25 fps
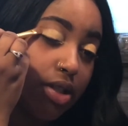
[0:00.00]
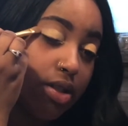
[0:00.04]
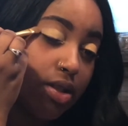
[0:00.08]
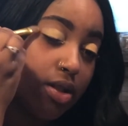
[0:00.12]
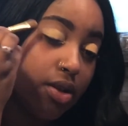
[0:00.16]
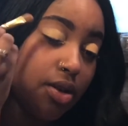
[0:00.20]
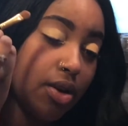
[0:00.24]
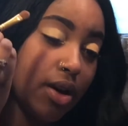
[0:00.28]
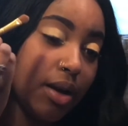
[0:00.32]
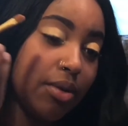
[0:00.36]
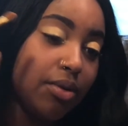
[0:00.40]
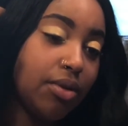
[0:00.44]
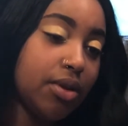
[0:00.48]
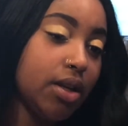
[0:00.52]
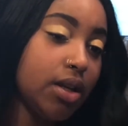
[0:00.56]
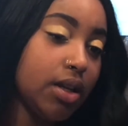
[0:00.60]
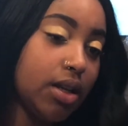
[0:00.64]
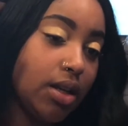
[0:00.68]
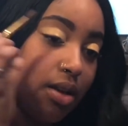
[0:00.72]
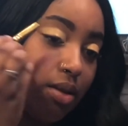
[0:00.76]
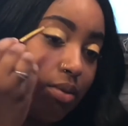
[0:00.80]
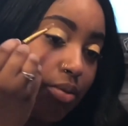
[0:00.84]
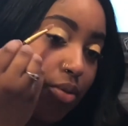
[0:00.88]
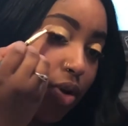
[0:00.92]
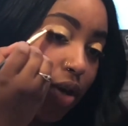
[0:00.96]
so I'm gonna
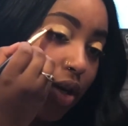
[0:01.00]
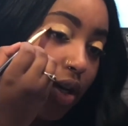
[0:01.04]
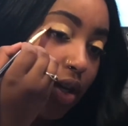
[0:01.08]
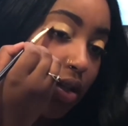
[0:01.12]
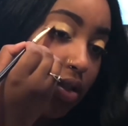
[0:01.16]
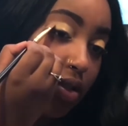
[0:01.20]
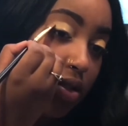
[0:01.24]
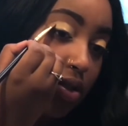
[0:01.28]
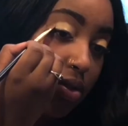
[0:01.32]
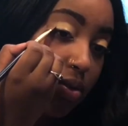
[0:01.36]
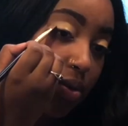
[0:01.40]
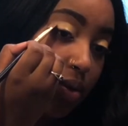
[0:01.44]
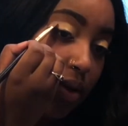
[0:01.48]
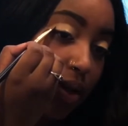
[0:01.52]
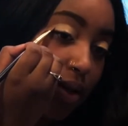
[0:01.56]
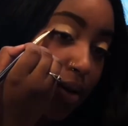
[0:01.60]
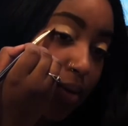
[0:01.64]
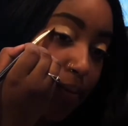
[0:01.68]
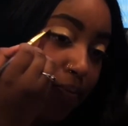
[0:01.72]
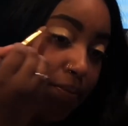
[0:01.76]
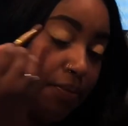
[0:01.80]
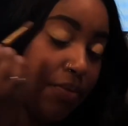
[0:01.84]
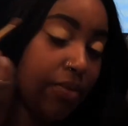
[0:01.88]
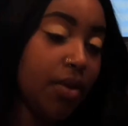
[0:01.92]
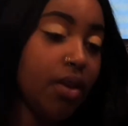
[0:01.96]
get more into it.